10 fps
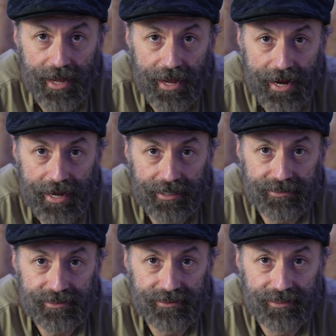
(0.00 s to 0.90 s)

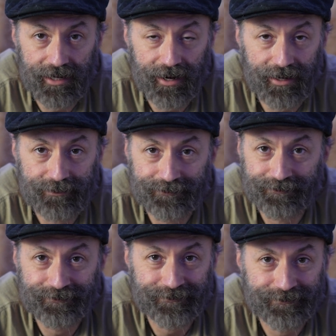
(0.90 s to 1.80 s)
And
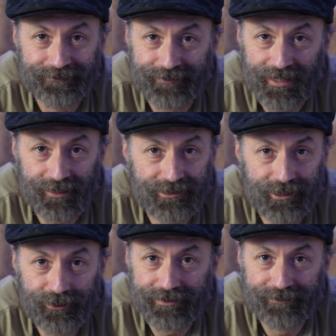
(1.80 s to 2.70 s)
I love
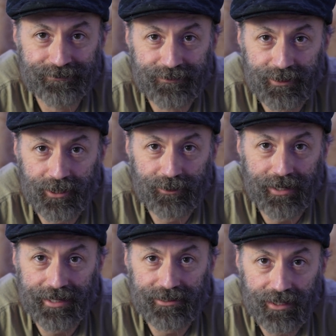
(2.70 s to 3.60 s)
shooting.
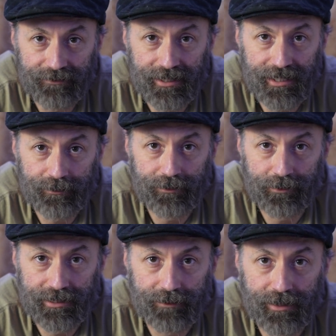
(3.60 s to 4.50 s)
I love getting
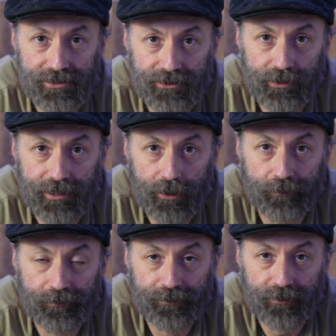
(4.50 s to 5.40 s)
people into my studio.
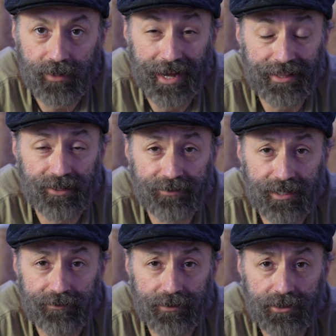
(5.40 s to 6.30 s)
I love
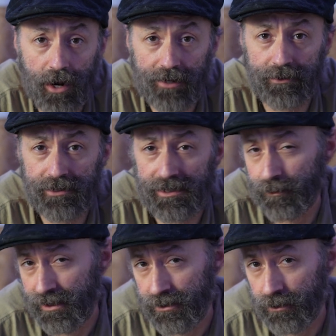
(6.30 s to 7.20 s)
getting photographers into
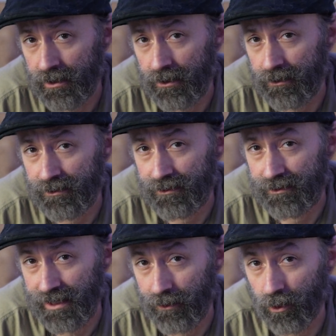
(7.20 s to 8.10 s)
my studio
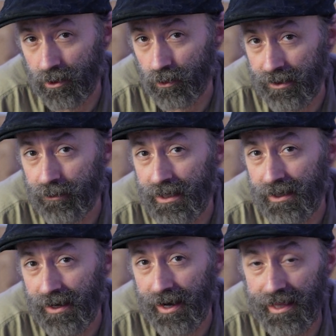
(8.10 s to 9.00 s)
to work with
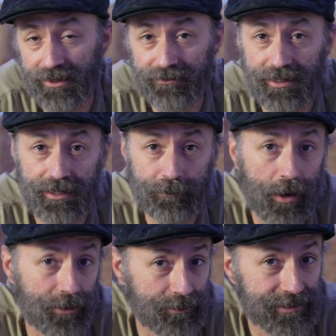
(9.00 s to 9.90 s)
me. I love getting
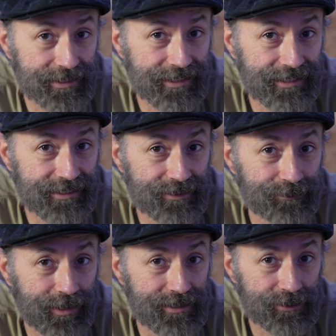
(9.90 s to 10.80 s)
models into
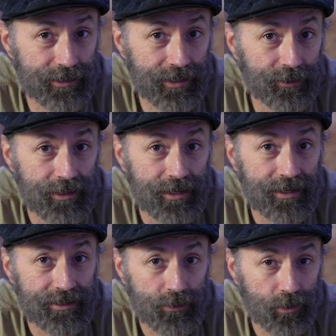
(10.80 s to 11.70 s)
my studio
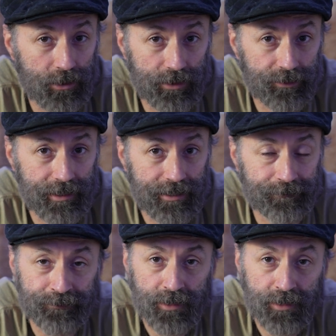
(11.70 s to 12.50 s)
to work with me.